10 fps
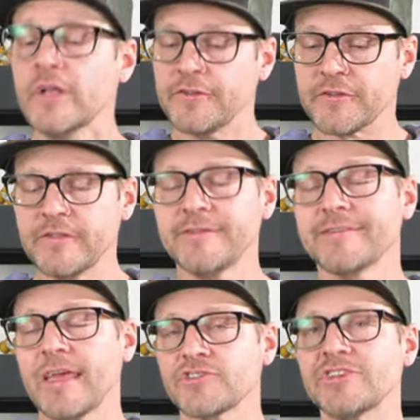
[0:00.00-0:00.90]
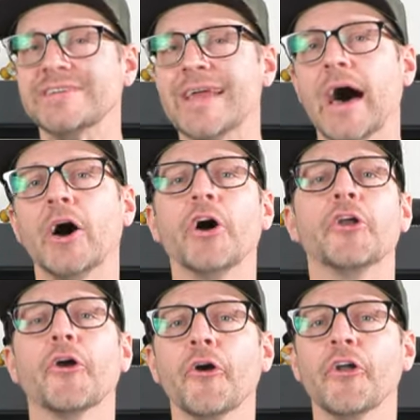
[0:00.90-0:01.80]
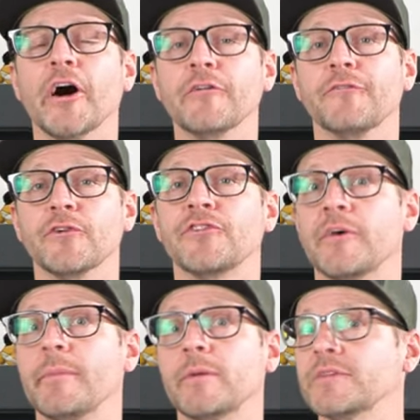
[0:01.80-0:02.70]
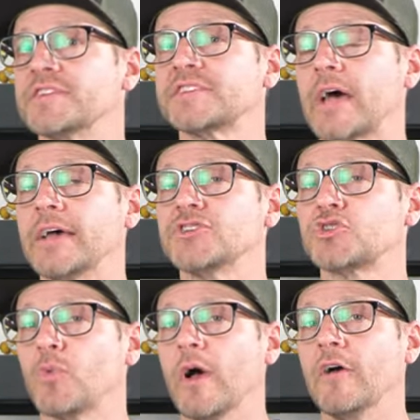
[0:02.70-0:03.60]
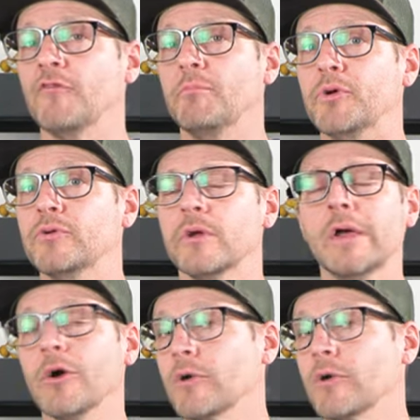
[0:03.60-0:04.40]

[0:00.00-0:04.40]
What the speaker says: So this is actually not unheard of for somebody with a size 12 boot